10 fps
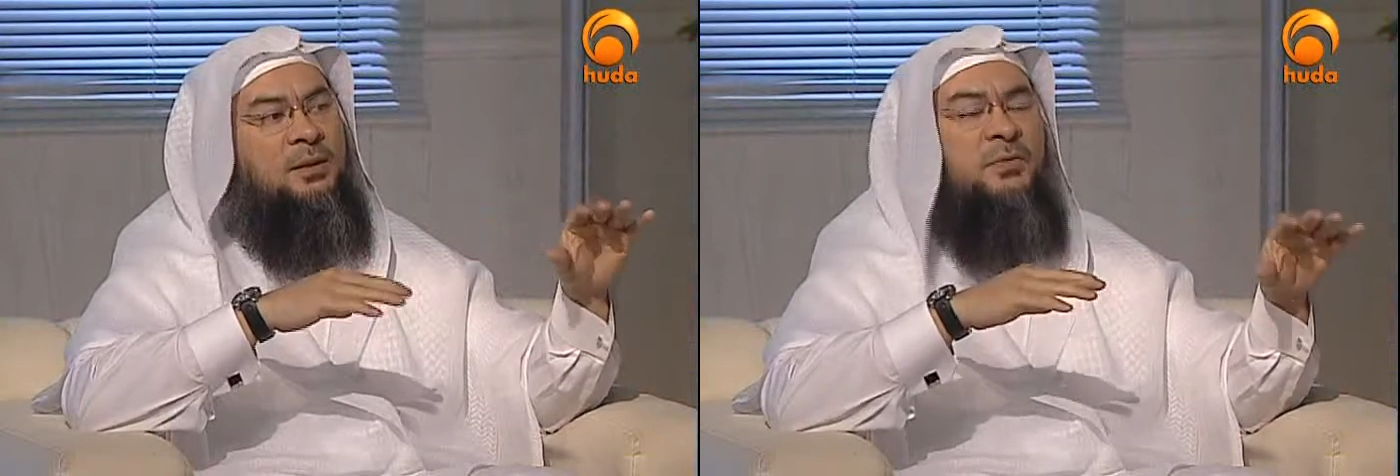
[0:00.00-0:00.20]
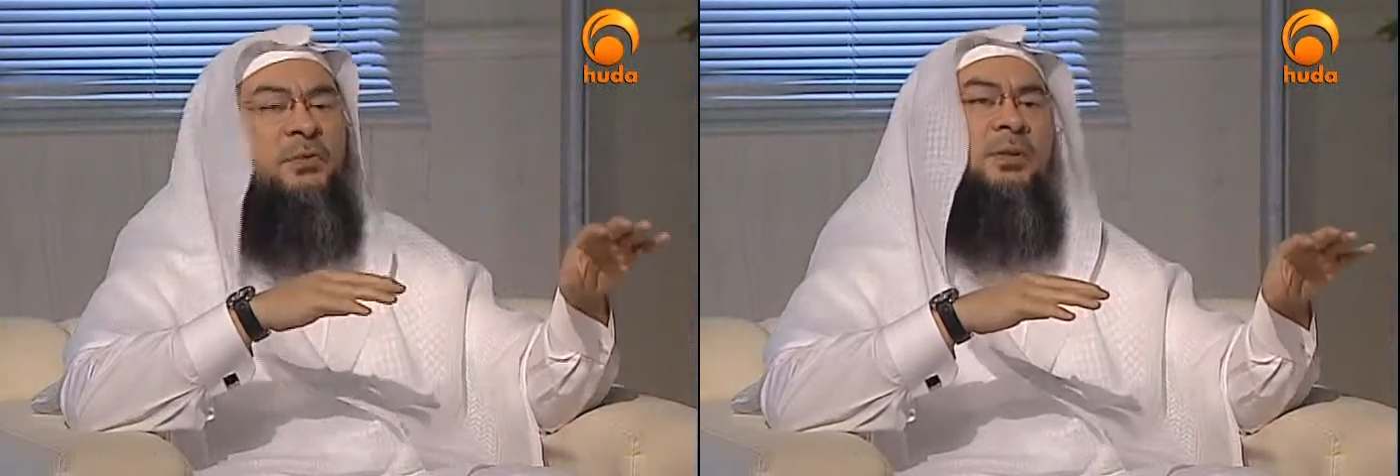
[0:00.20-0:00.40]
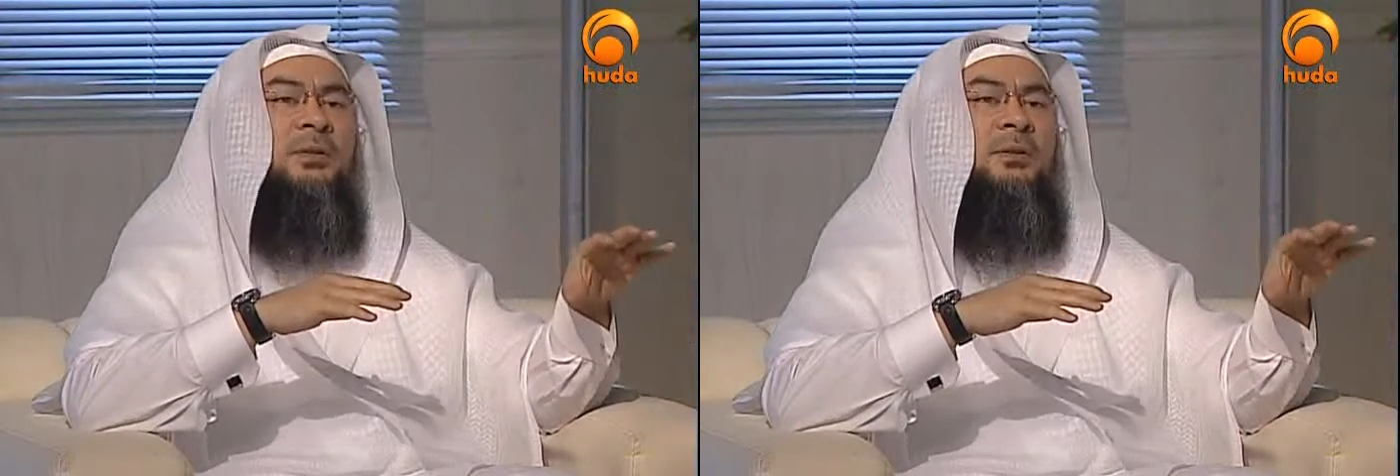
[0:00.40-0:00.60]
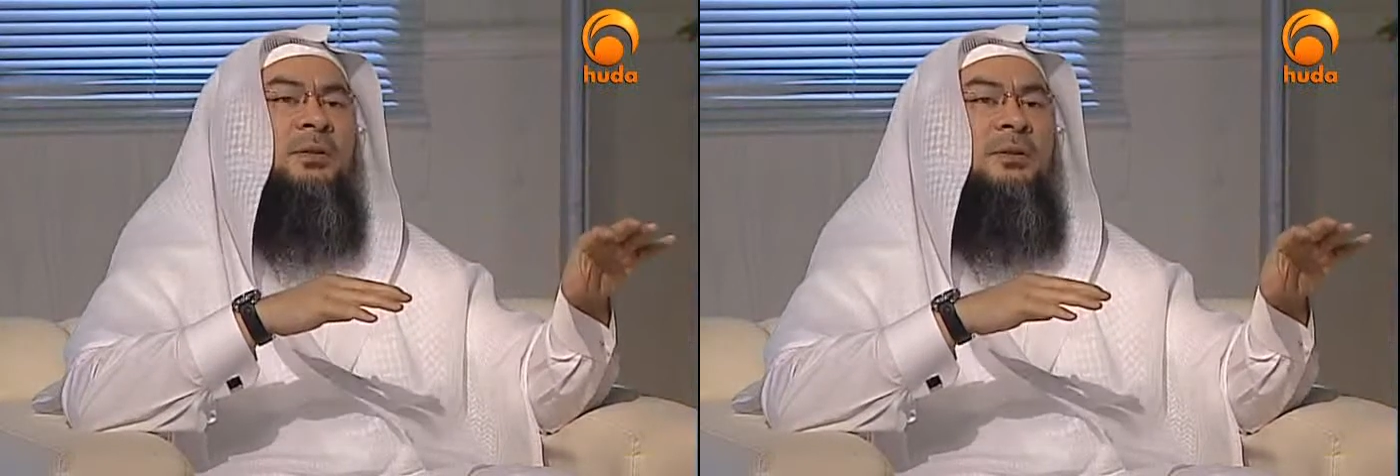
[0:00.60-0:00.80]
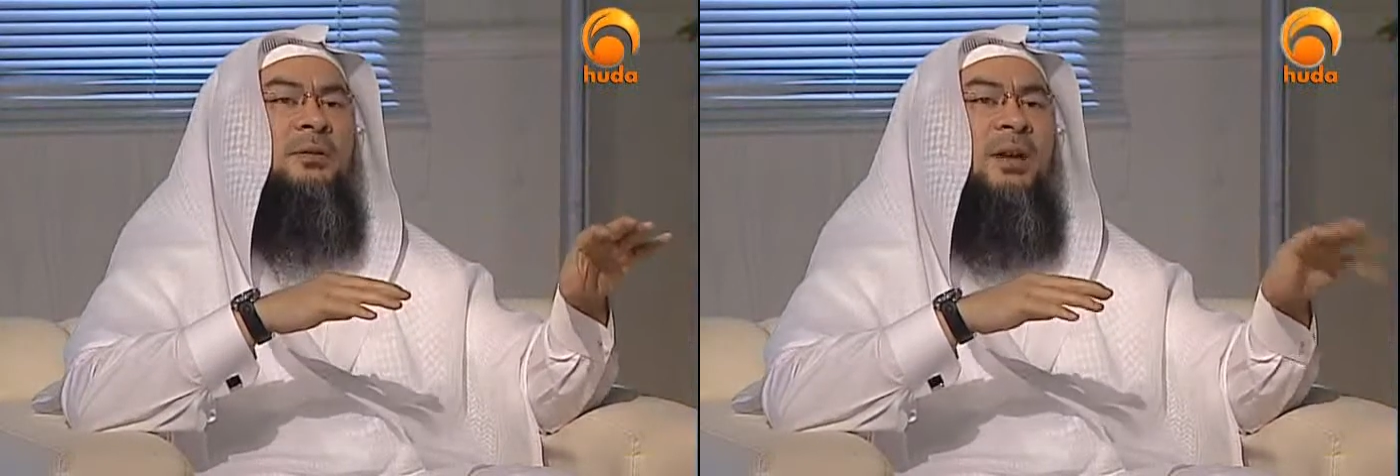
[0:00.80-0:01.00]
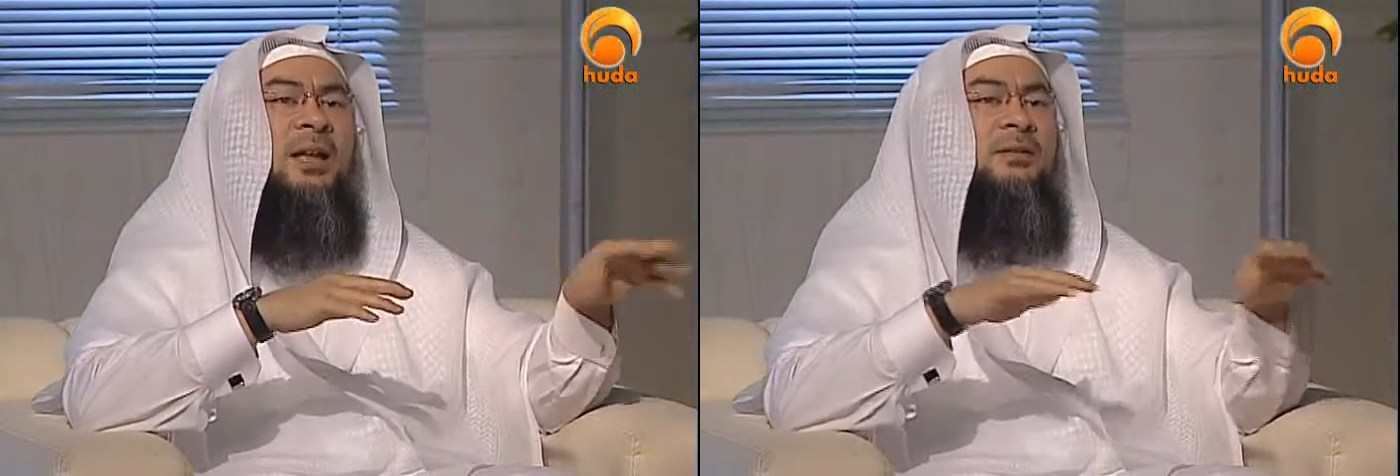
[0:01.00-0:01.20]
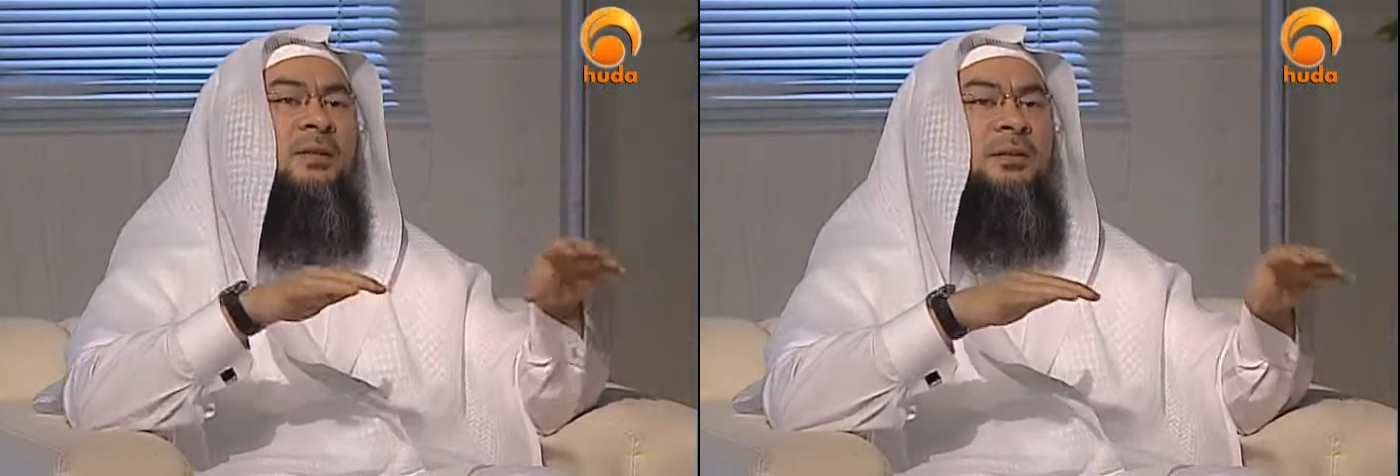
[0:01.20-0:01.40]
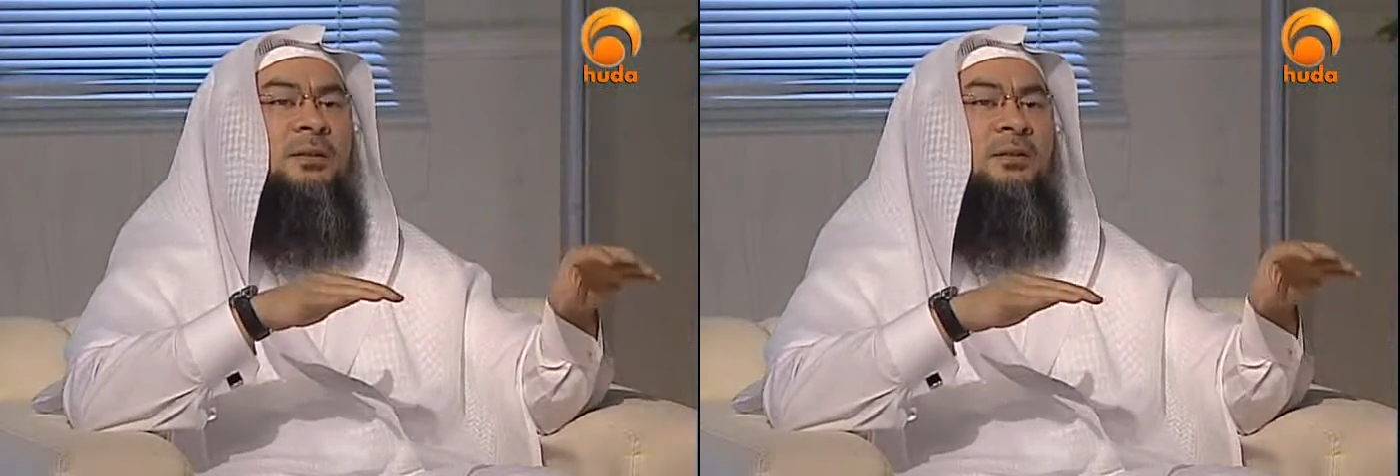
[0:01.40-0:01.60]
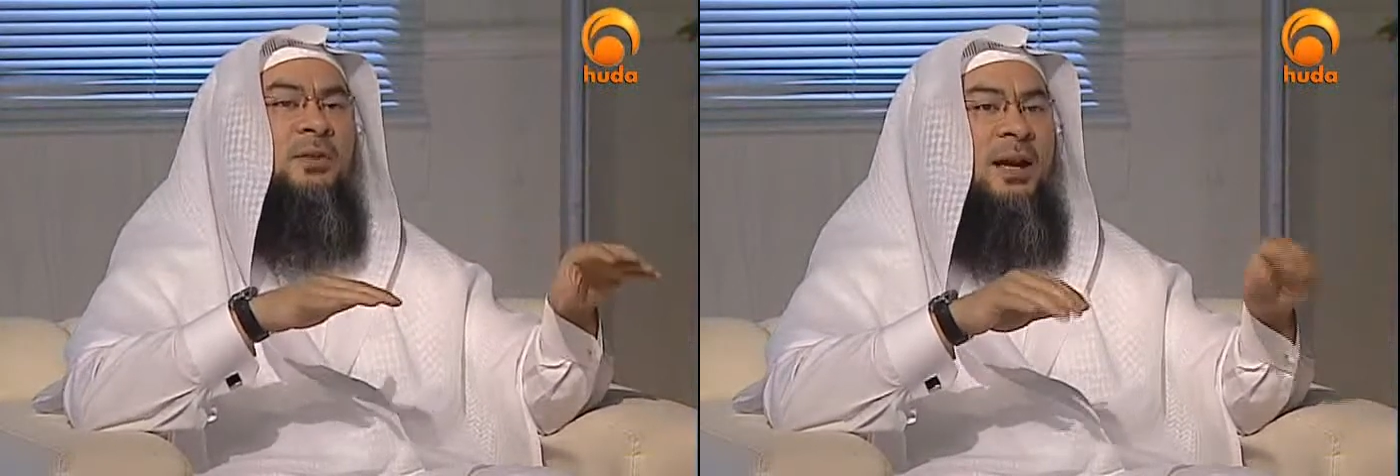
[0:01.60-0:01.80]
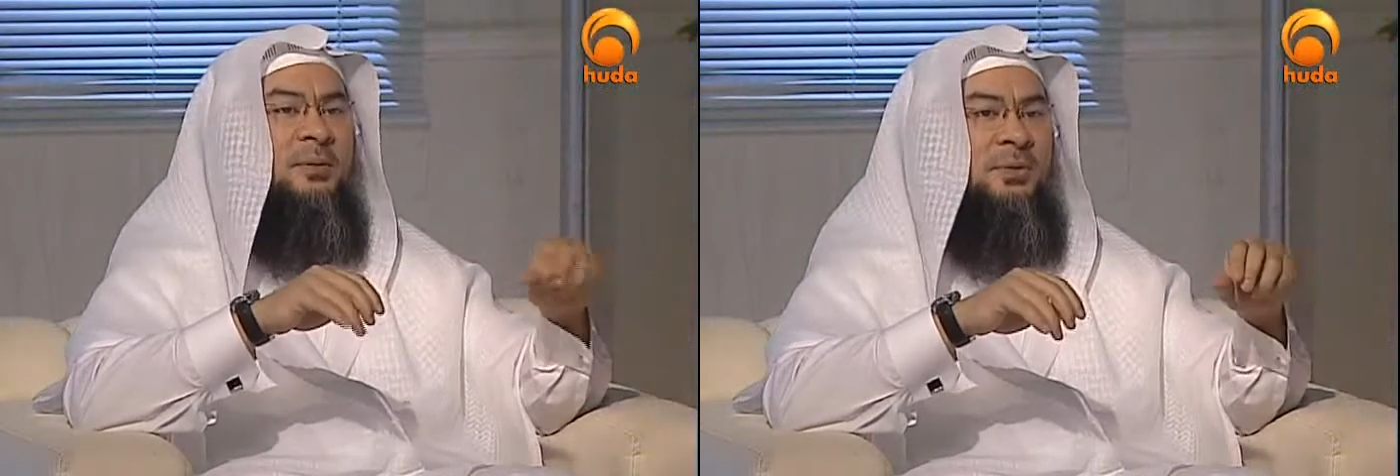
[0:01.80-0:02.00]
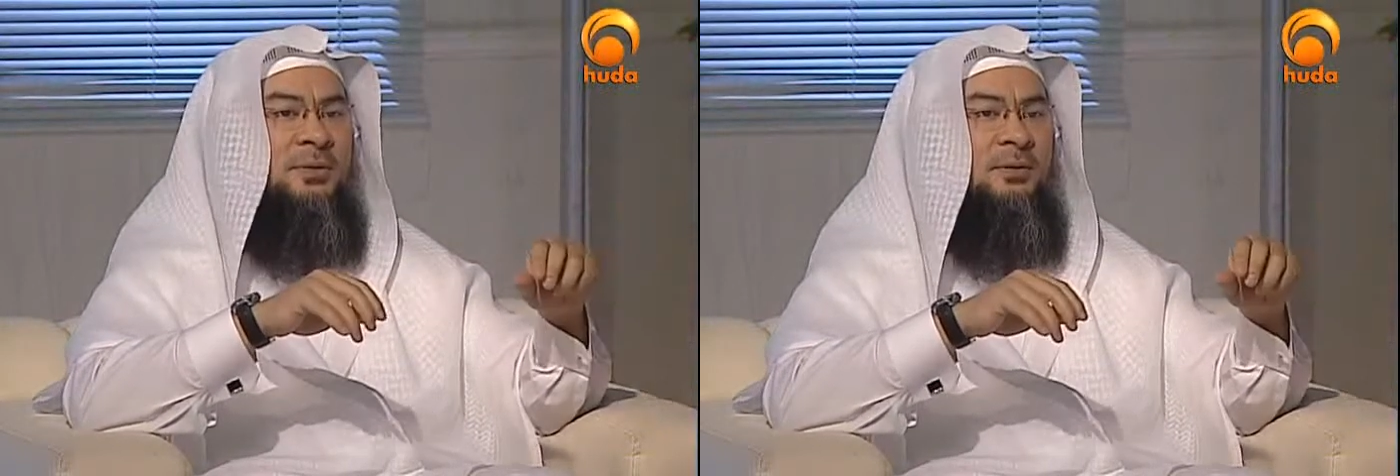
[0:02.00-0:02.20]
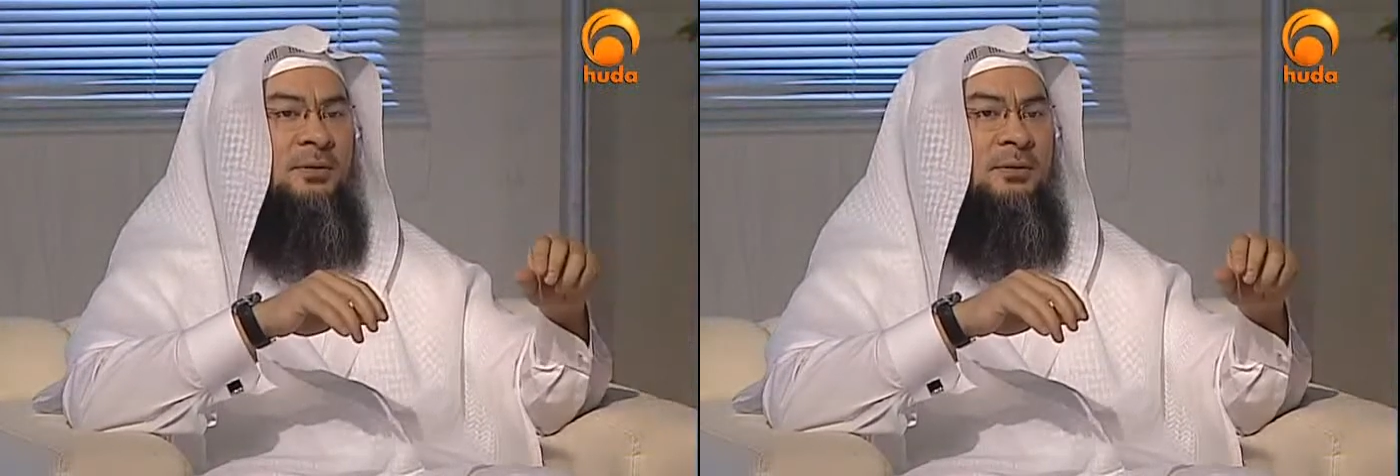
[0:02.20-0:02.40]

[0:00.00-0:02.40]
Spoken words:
different rival tribes,